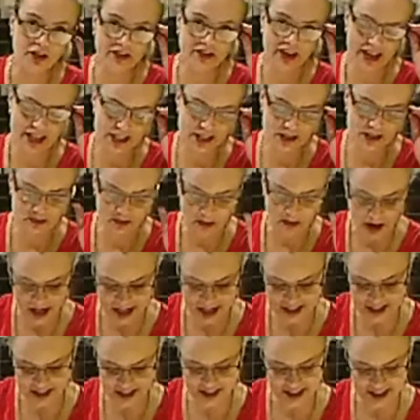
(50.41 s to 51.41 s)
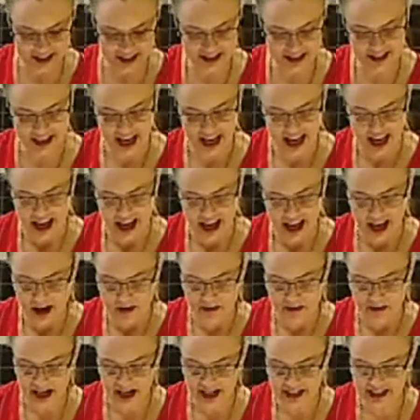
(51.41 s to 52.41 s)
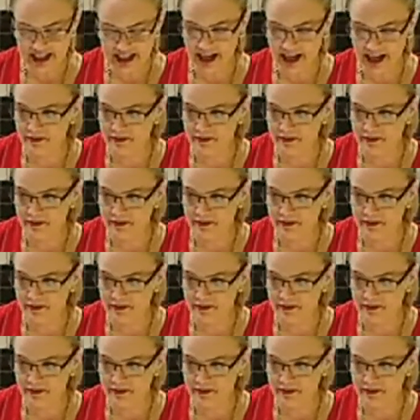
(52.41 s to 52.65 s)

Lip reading: of our spices, but